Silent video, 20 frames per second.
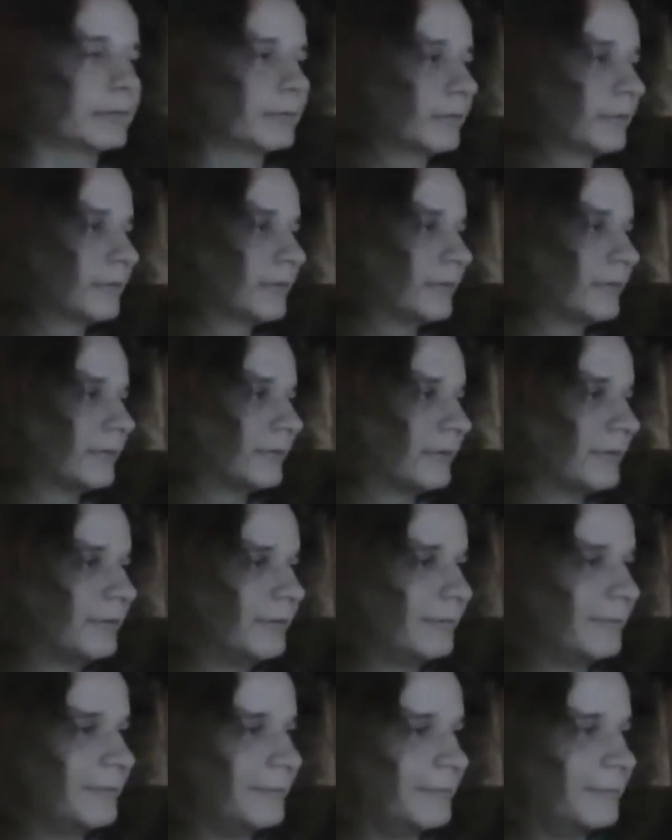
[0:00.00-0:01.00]

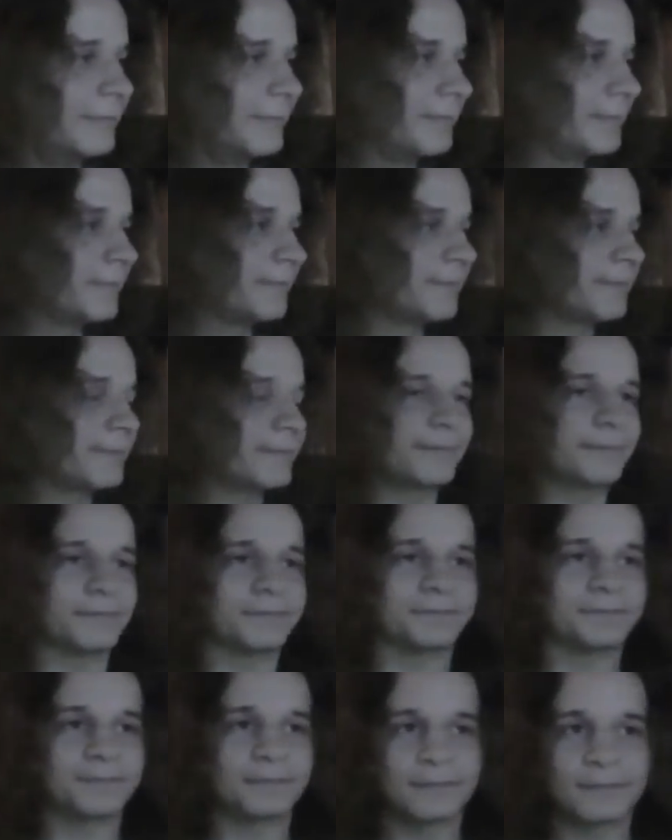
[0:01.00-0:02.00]

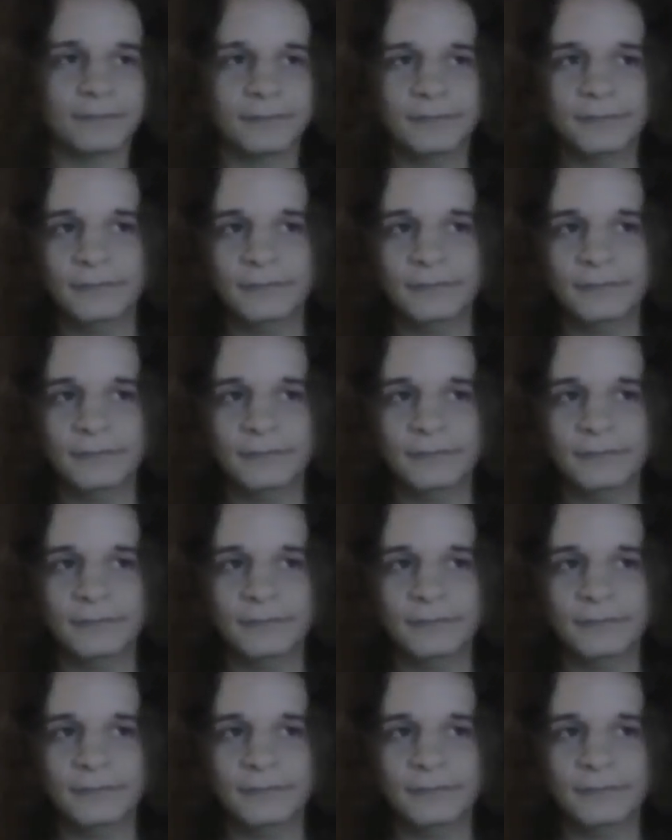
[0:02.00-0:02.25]
Nothing is said.